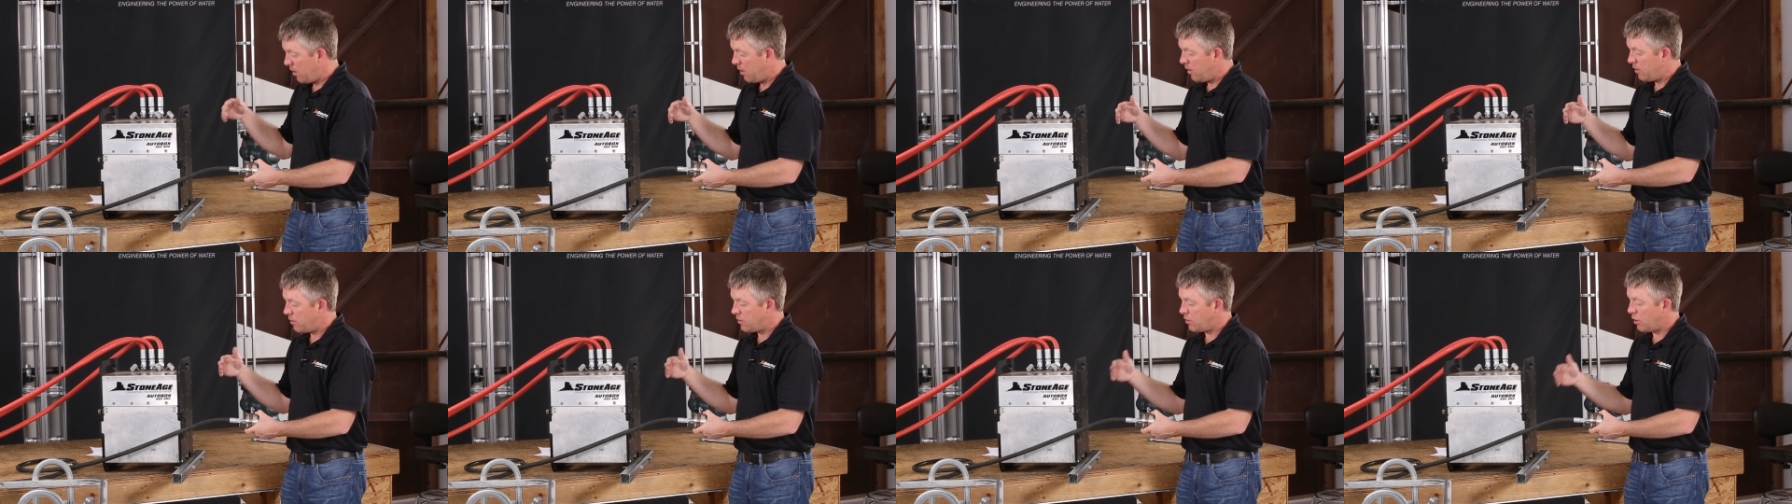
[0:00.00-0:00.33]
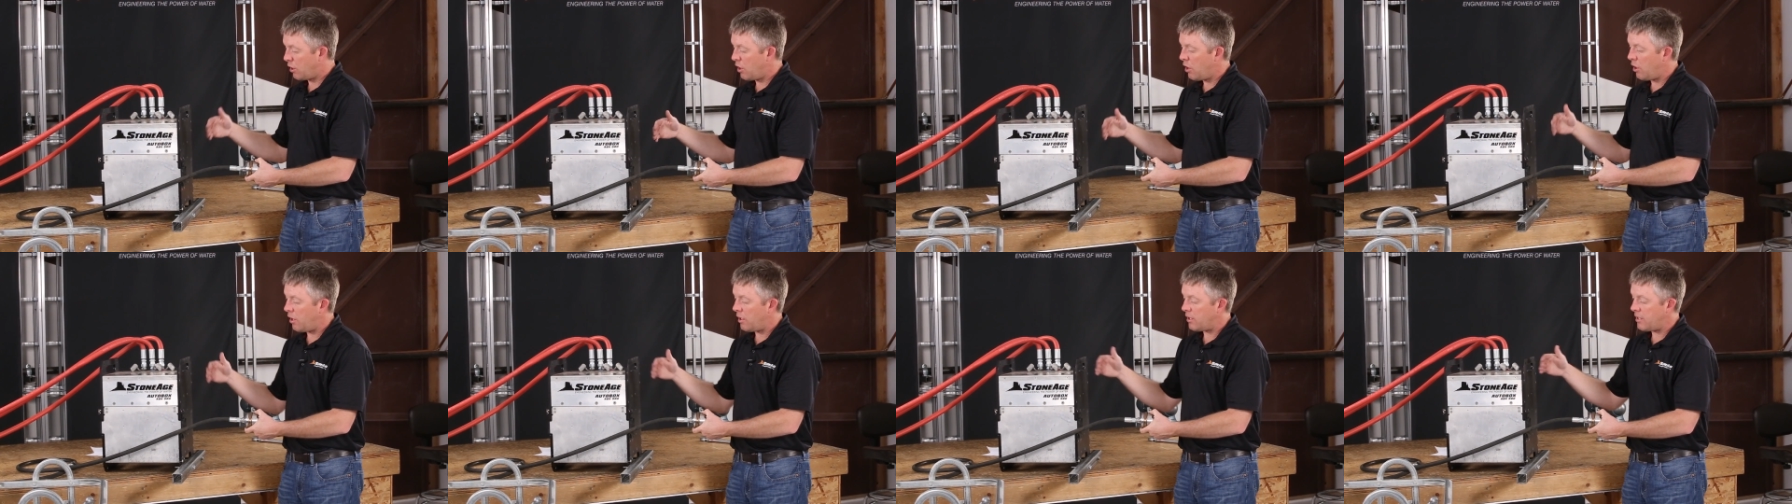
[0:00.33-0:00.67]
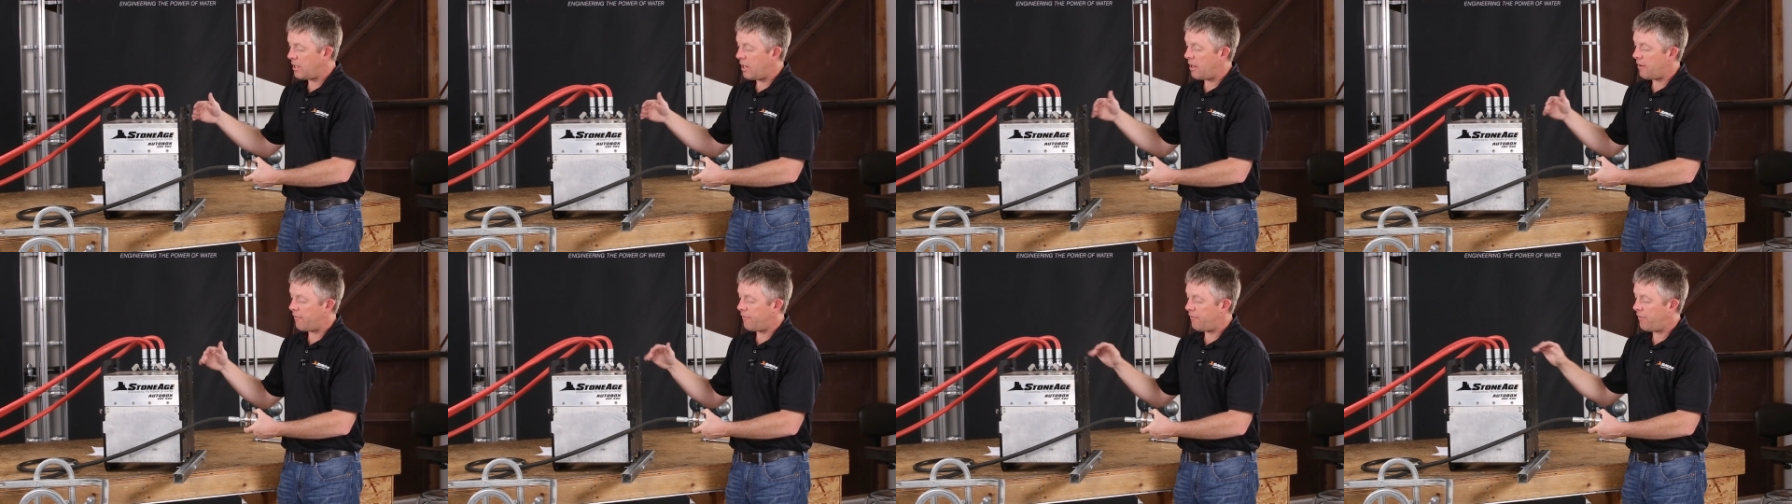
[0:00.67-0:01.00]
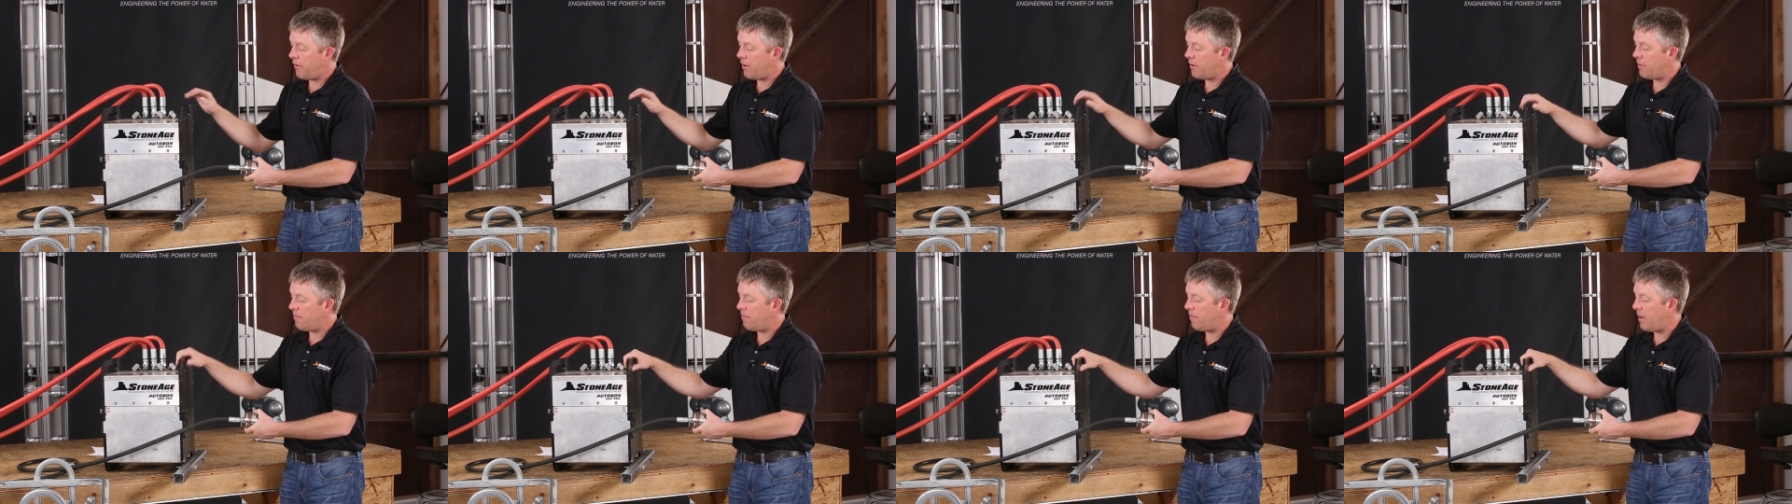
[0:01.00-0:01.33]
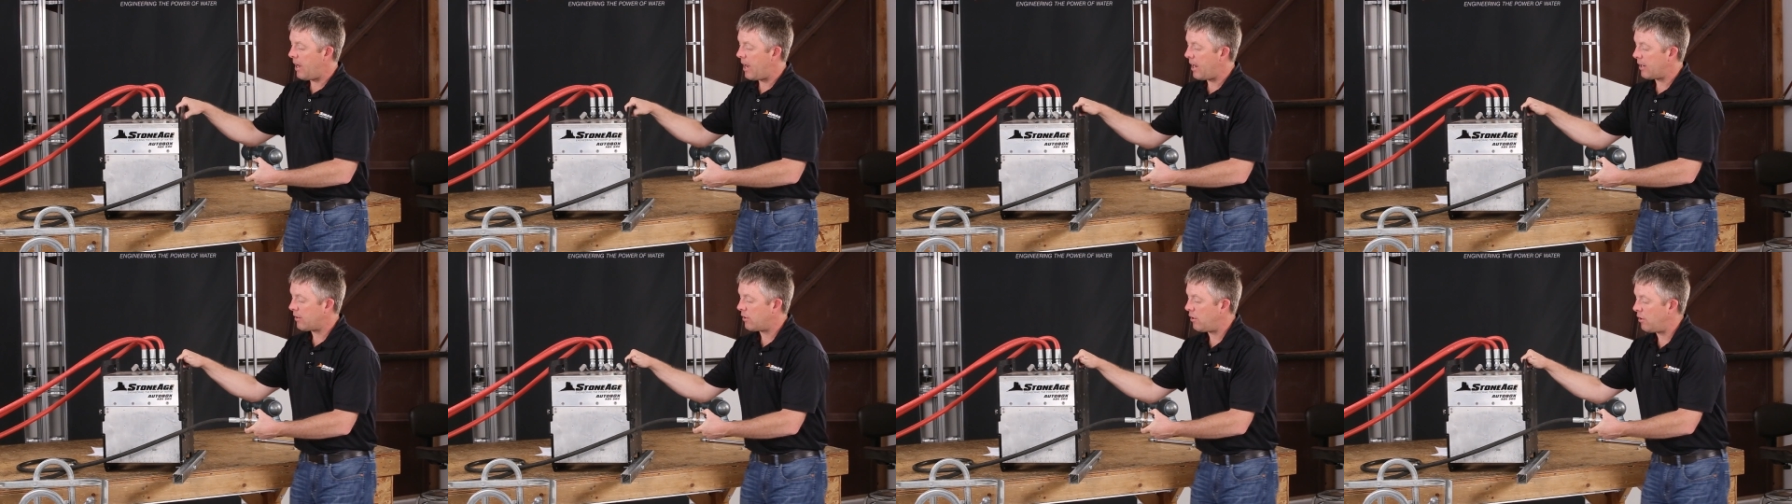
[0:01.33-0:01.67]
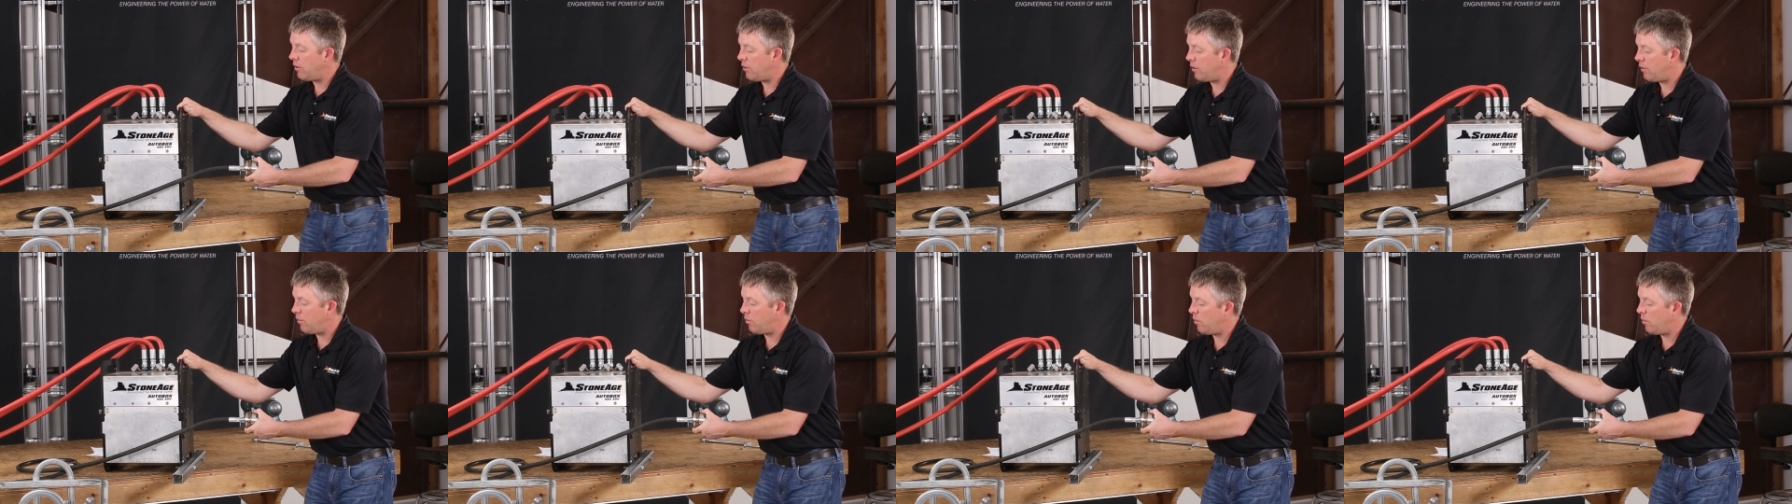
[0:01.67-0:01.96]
secure it down front and back, the unit